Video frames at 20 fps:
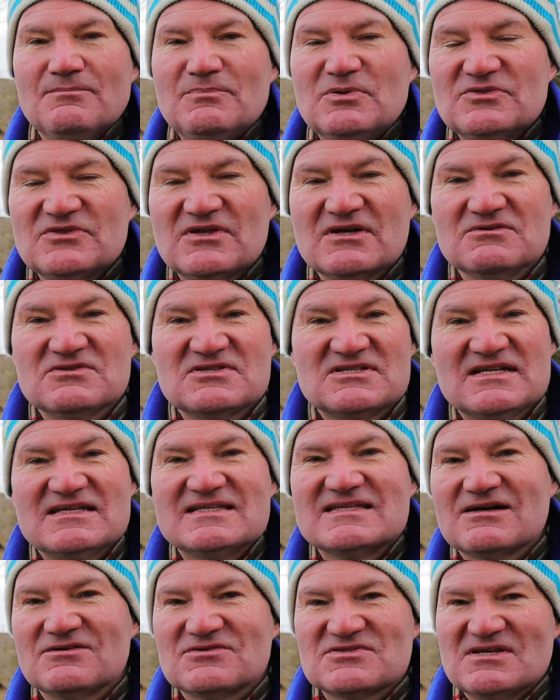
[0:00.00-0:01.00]
I'll put those
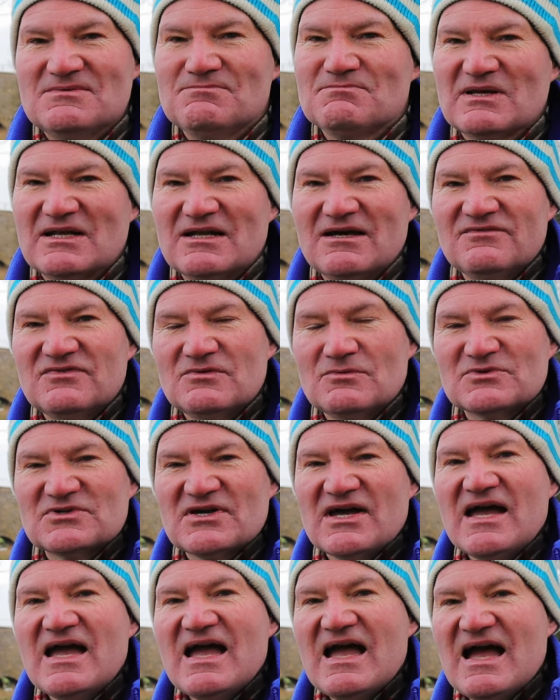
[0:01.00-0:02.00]
details in below if you
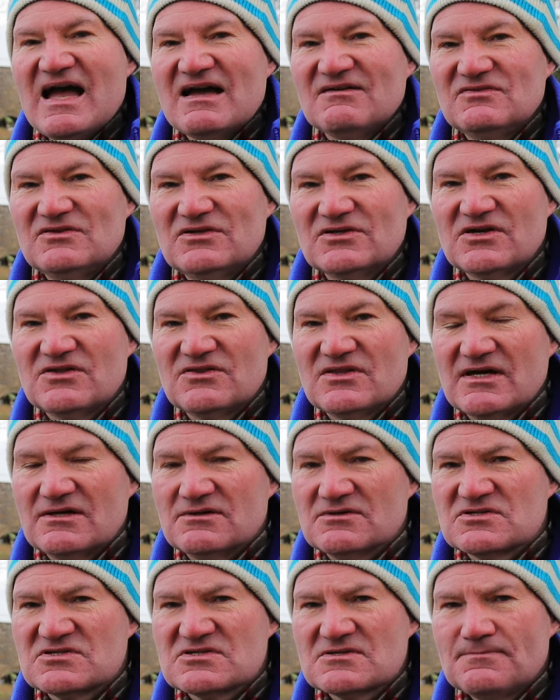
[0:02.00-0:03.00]
want to have a look at
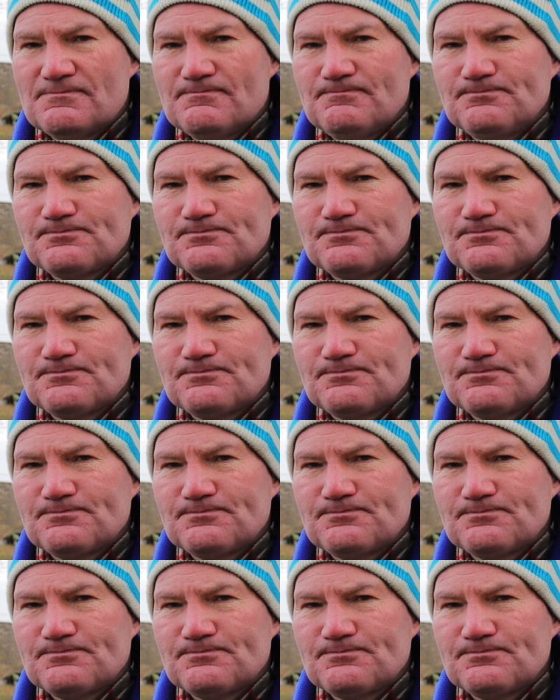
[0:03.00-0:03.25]
those.